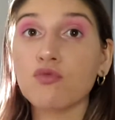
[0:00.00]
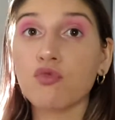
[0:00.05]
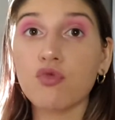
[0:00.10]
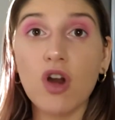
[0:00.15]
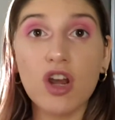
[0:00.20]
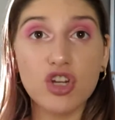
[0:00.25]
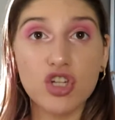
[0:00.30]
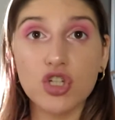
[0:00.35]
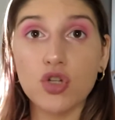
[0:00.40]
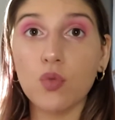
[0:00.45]

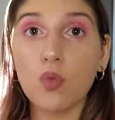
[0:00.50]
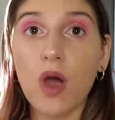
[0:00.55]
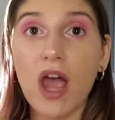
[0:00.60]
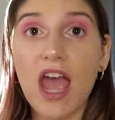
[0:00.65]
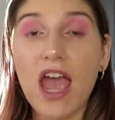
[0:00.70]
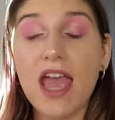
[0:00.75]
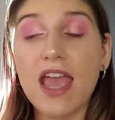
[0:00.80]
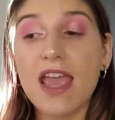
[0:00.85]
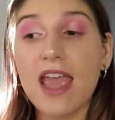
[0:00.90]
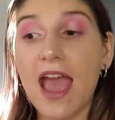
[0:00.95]
rushed
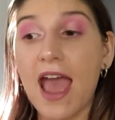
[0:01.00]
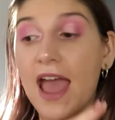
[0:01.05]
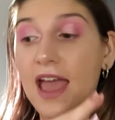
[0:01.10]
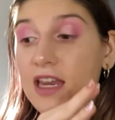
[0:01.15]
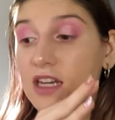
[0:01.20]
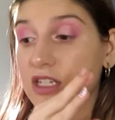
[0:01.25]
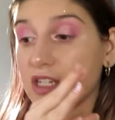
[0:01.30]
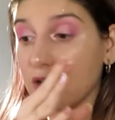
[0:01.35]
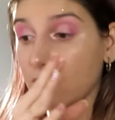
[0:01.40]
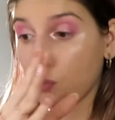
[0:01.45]
away,
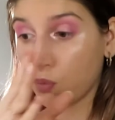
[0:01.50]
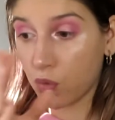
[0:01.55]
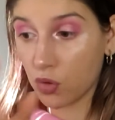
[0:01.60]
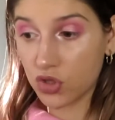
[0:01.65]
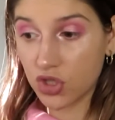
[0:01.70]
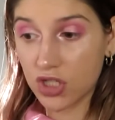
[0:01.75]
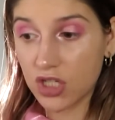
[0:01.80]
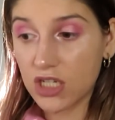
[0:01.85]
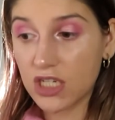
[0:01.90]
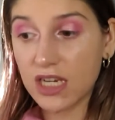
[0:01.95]
and
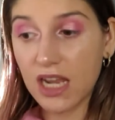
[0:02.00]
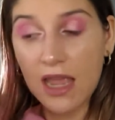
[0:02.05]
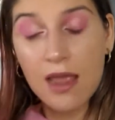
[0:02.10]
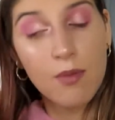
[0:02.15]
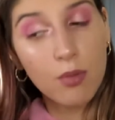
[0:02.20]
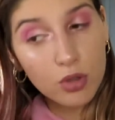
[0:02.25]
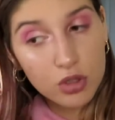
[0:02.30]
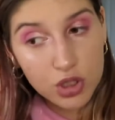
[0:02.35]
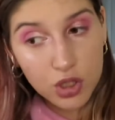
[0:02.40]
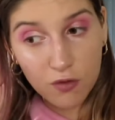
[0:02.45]
wasn't
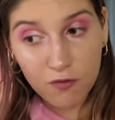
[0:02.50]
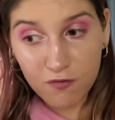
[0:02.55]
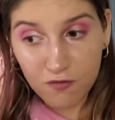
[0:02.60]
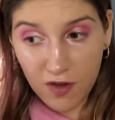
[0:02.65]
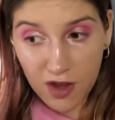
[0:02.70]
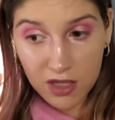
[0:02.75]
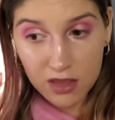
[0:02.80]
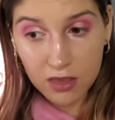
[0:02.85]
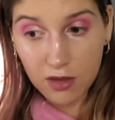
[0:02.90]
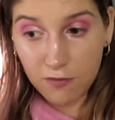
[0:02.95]
able to
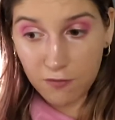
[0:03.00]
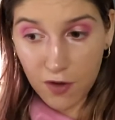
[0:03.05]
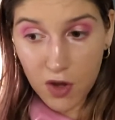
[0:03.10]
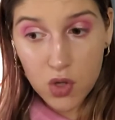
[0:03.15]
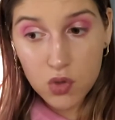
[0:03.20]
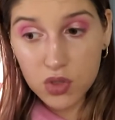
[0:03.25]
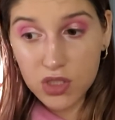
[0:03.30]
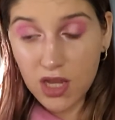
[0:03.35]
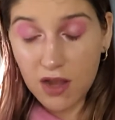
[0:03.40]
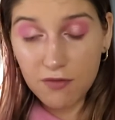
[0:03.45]
find the
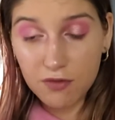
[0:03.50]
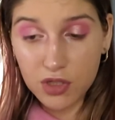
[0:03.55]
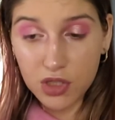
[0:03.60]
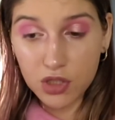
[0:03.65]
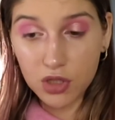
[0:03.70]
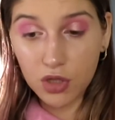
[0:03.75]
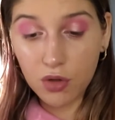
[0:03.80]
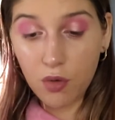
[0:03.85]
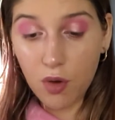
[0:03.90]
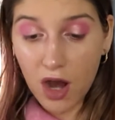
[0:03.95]
phones after
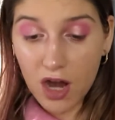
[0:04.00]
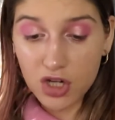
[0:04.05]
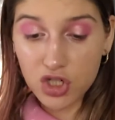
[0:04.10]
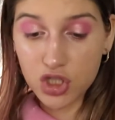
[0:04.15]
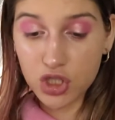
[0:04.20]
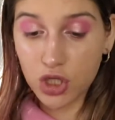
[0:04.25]
the crash,